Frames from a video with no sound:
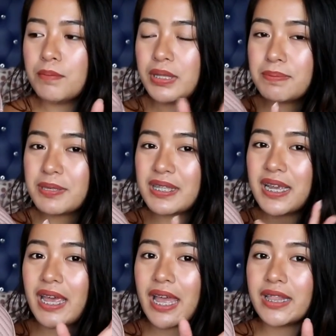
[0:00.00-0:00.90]

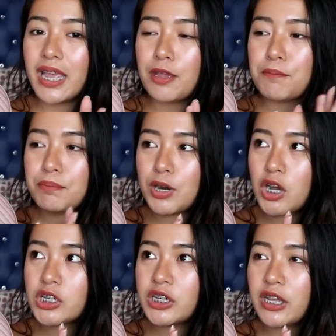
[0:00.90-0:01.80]
lipstick, and a
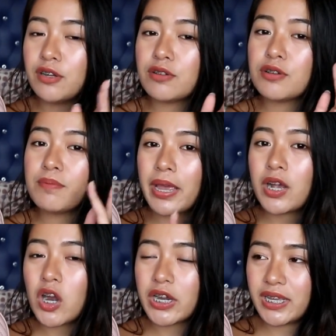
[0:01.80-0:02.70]
brush. And also my
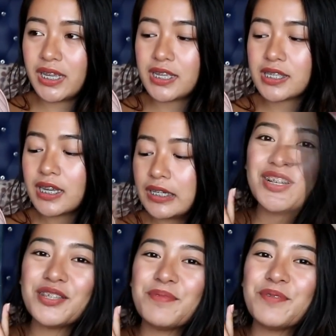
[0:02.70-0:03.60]
car keys. So
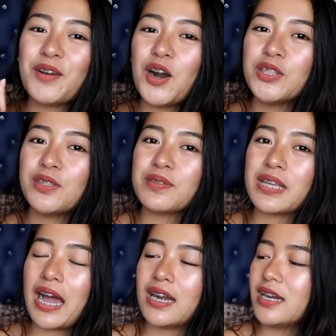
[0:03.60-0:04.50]
let's move on to
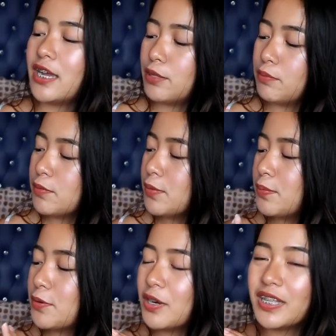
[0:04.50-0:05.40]
Zara. And
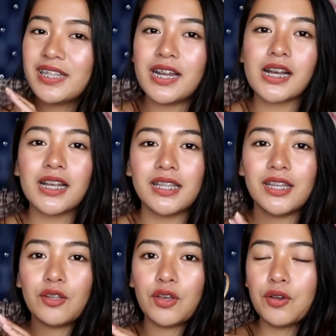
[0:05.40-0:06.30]
bumubungad talaga
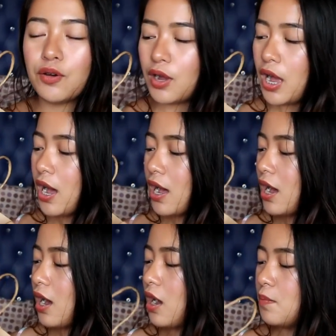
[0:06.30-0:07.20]
dito yung
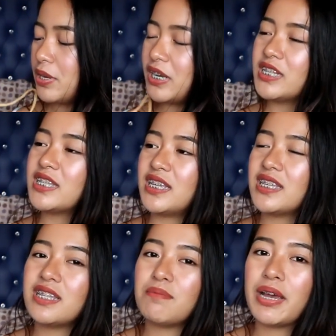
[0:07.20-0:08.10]

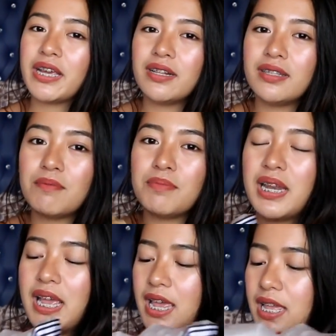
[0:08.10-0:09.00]
in-insist ni Michael na
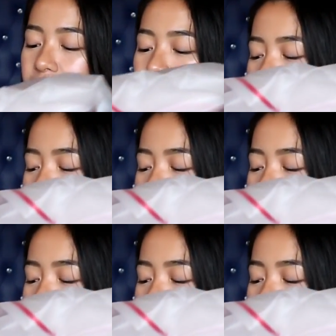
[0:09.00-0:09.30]
bilhin.